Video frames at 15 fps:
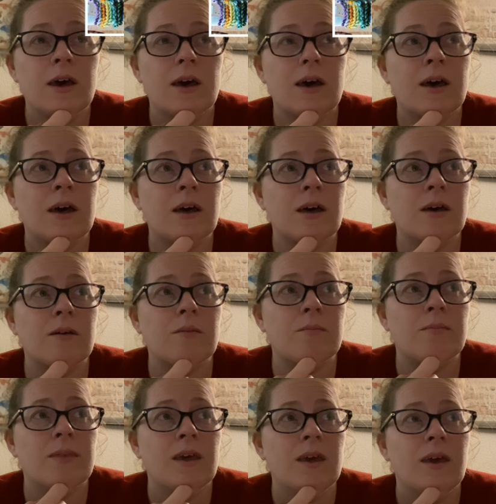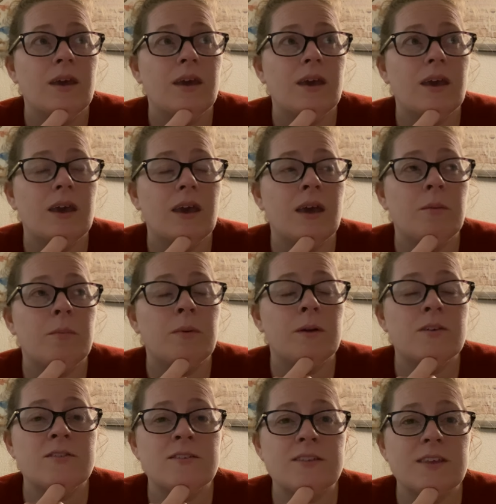I
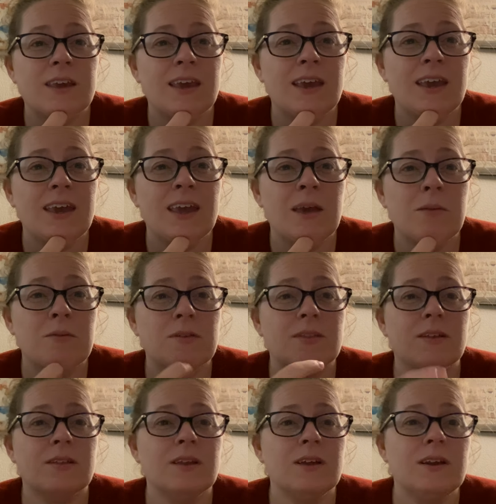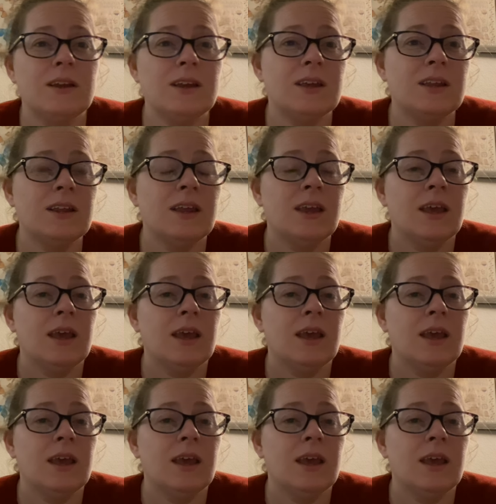purchased the kit, came with the linen,